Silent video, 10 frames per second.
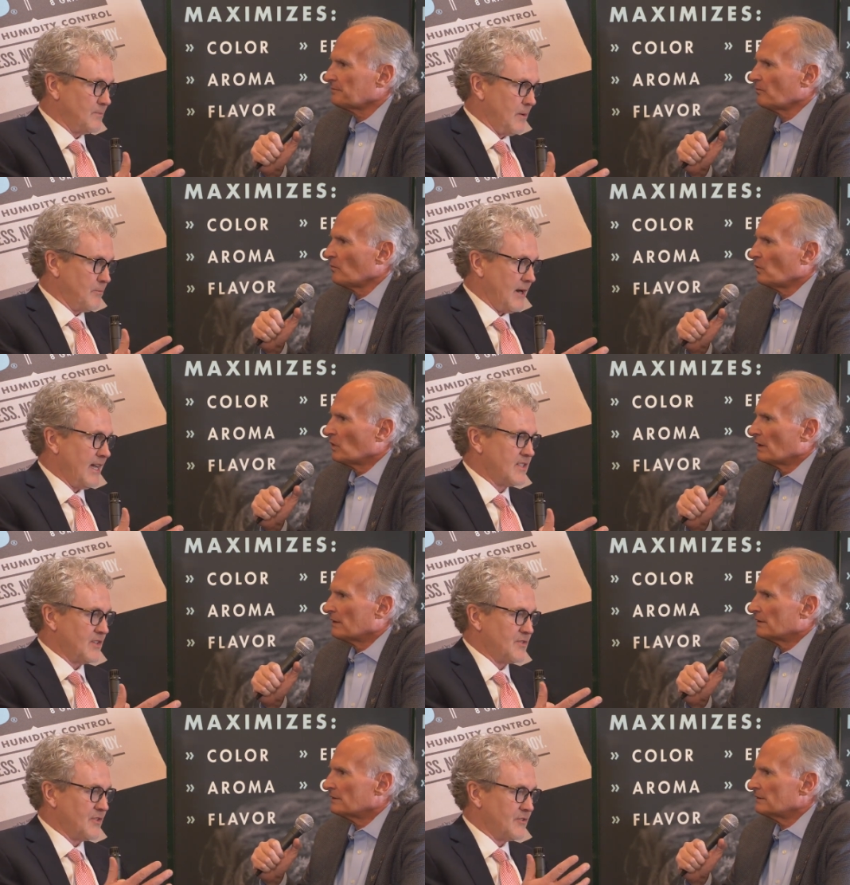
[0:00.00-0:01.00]
Speaker 1: p-
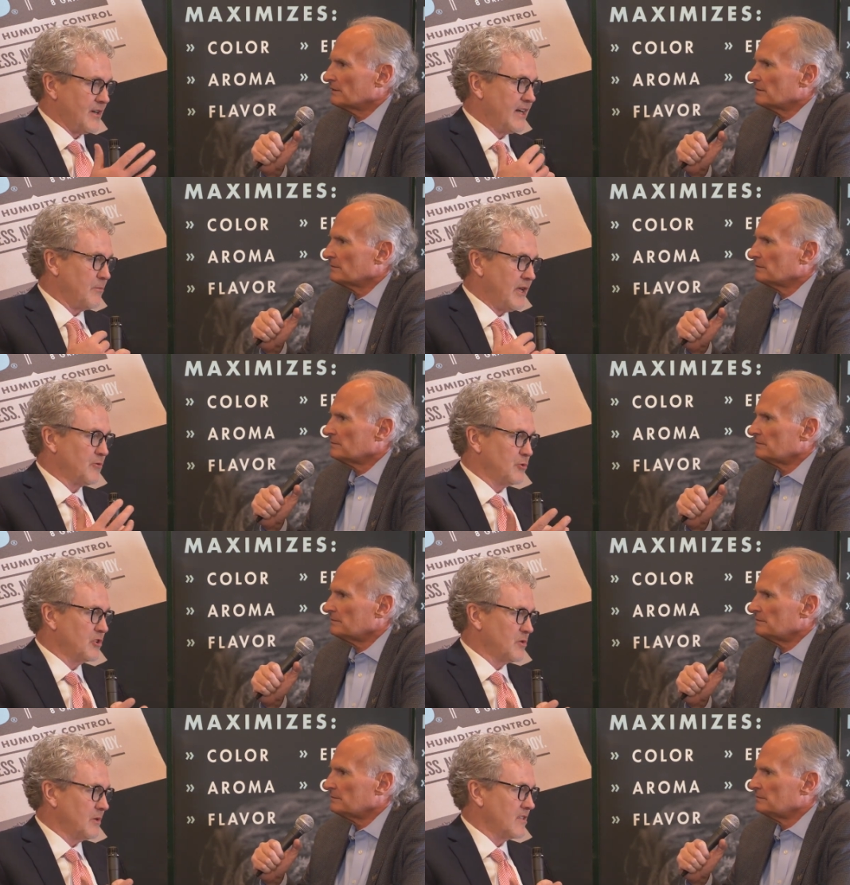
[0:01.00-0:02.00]
process. They're trying to make
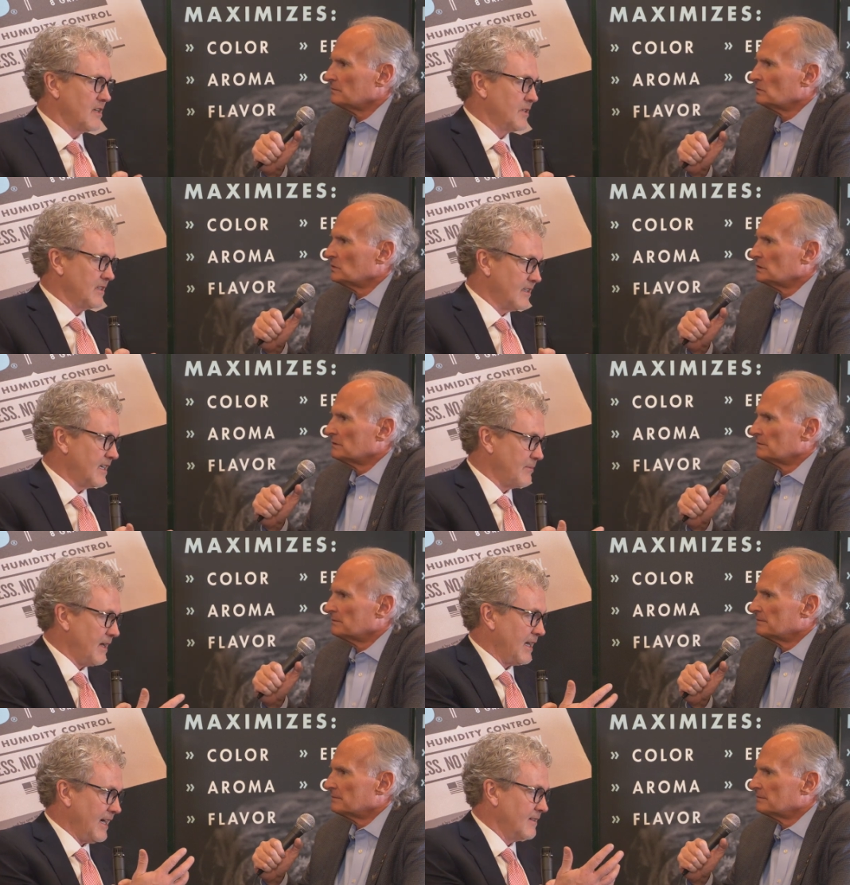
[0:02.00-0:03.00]
rules about something that they
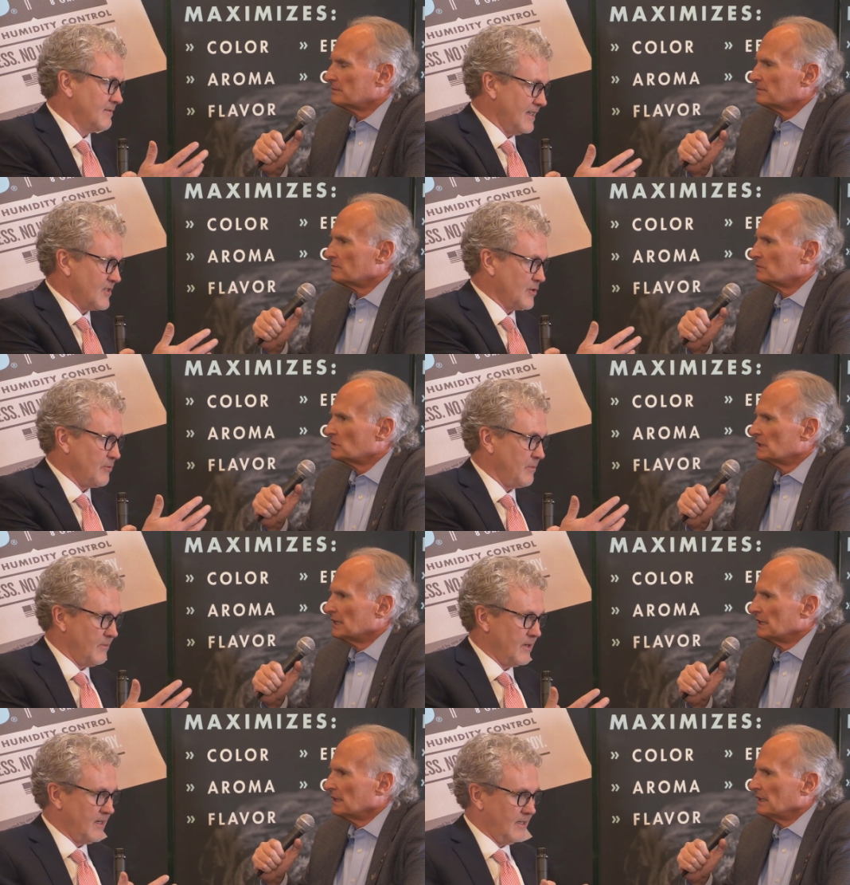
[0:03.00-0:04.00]
may not, as you had
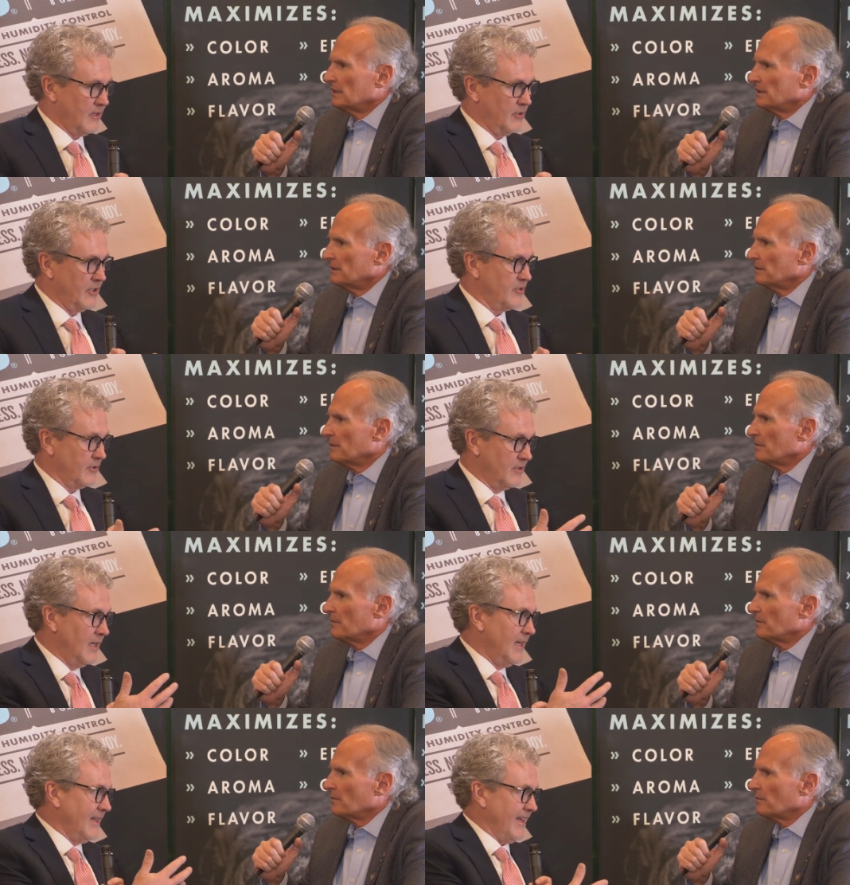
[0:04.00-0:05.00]
uh, alluded to,
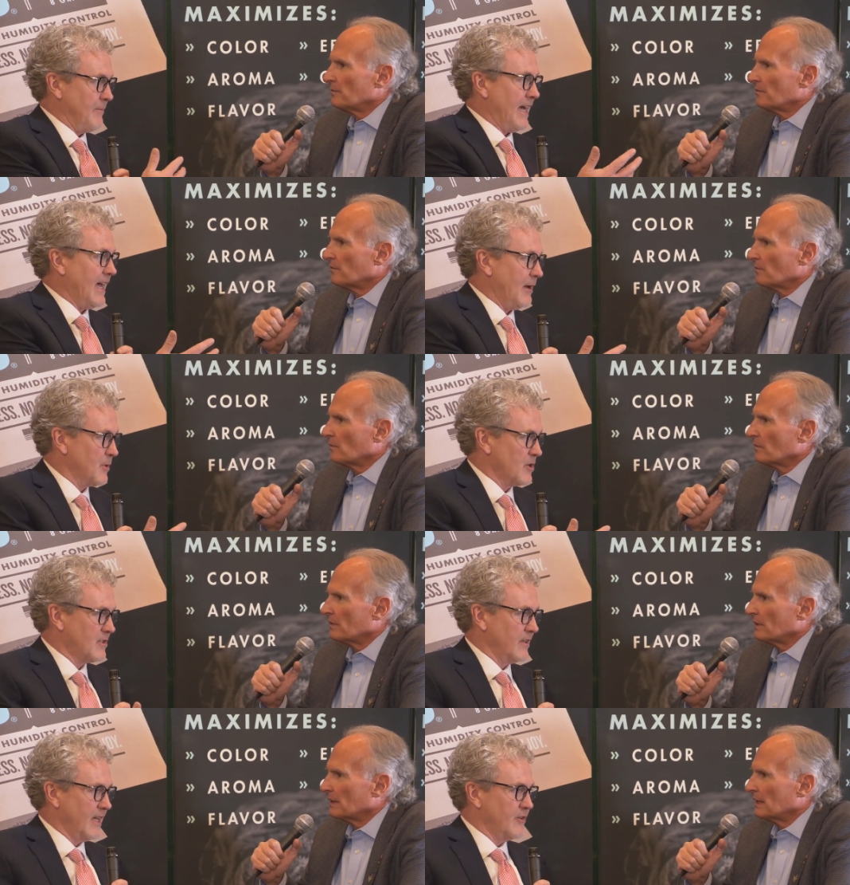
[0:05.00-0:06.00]
they may not
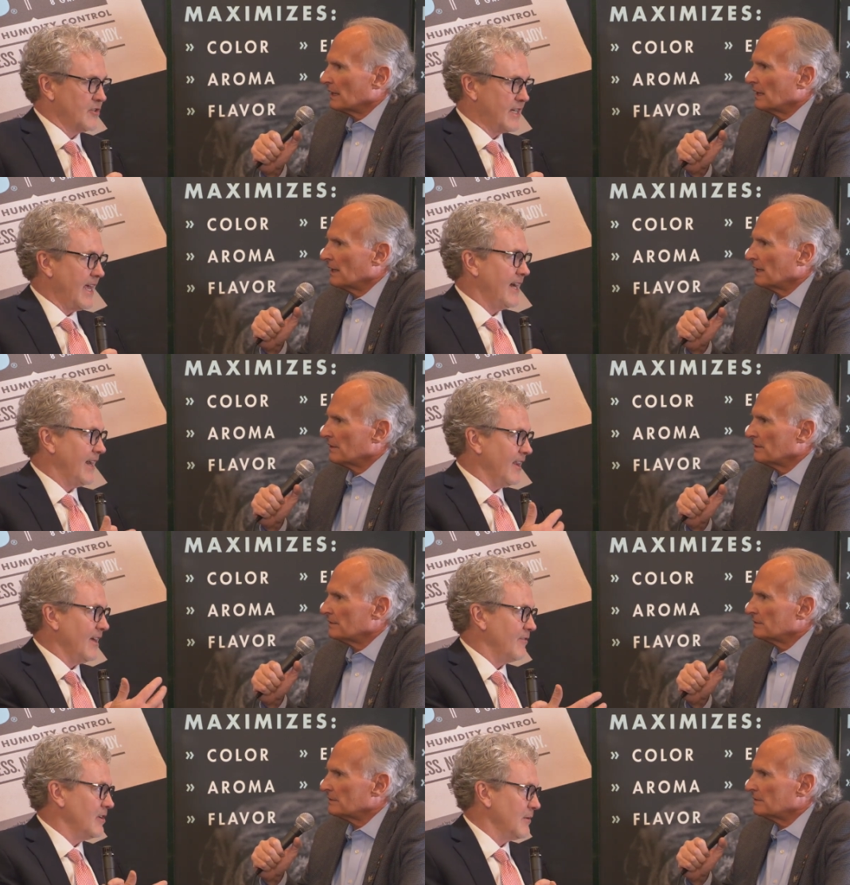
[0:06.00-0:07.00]
personally understand it at a level.